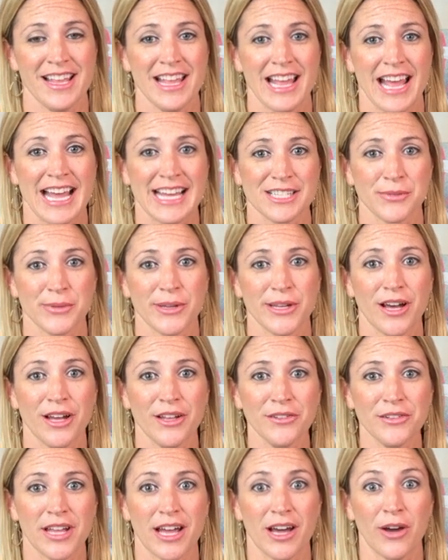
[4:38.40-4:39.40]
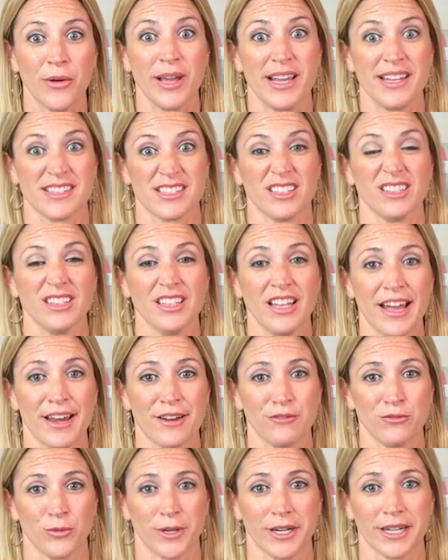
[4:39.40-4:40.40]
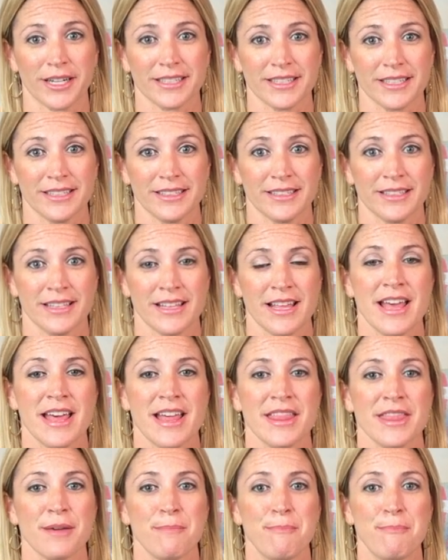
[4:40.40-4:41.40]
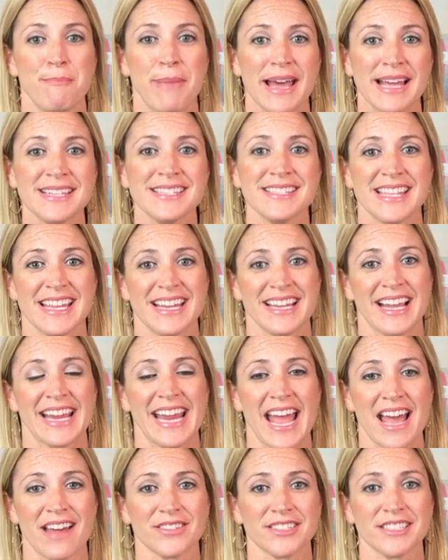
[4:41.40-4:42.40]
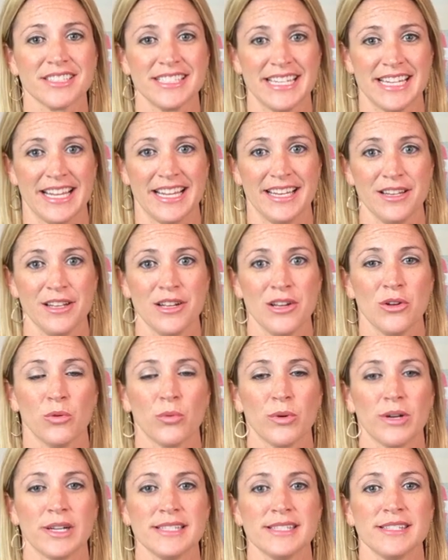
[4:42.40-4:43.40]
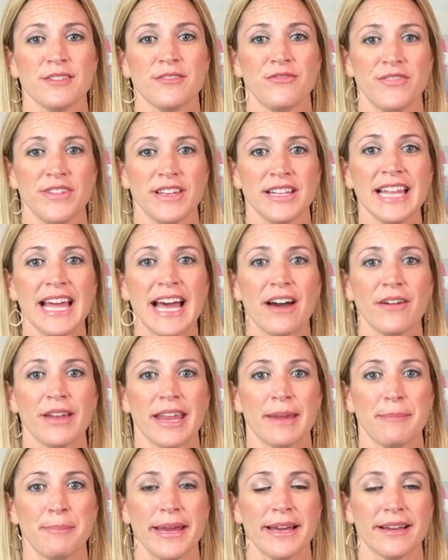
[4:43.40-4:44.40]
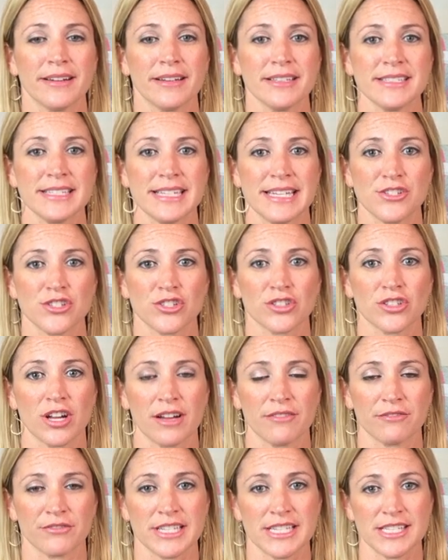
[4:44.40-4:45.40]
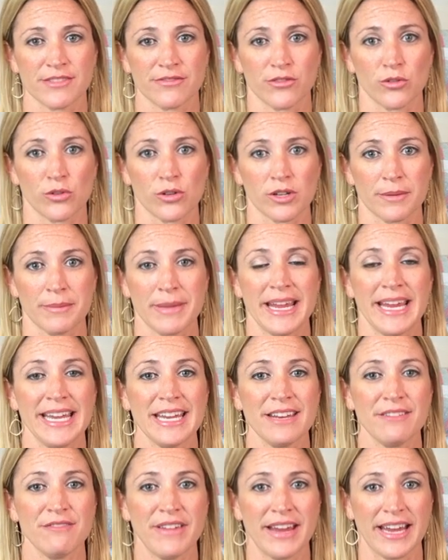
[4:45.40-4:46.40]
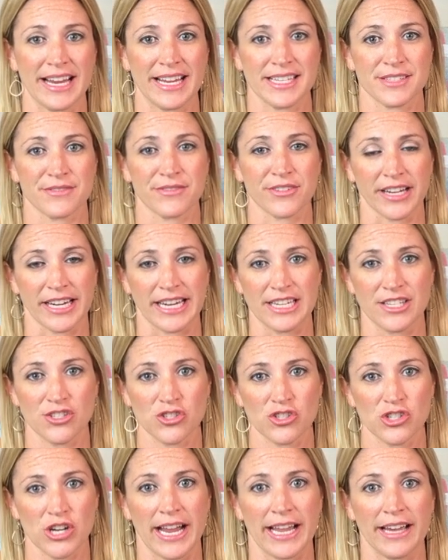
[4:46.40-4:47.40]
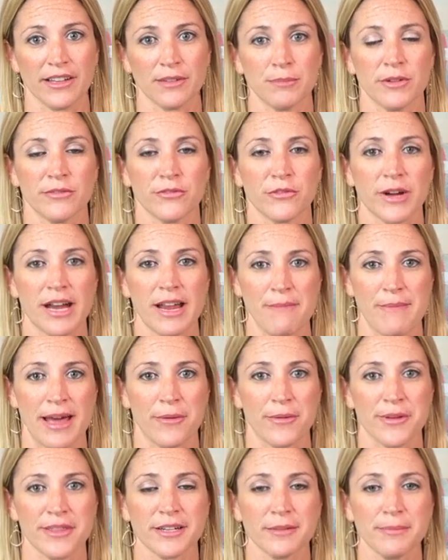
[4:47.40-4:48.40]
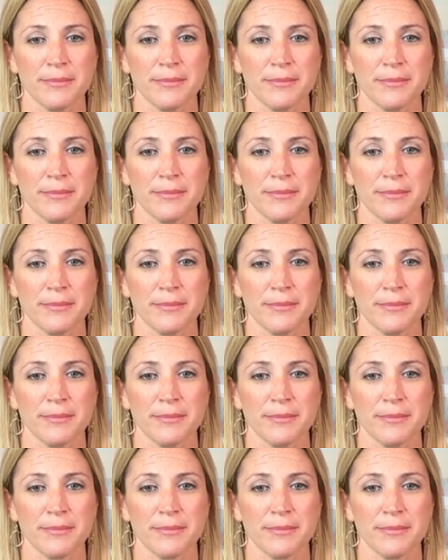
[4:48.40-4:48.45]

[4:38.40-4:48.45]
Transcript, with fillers: As we all know, it's a lot of work. The best thing I ever did was to fill out a parent teacher conference form in advance for each child before I met with their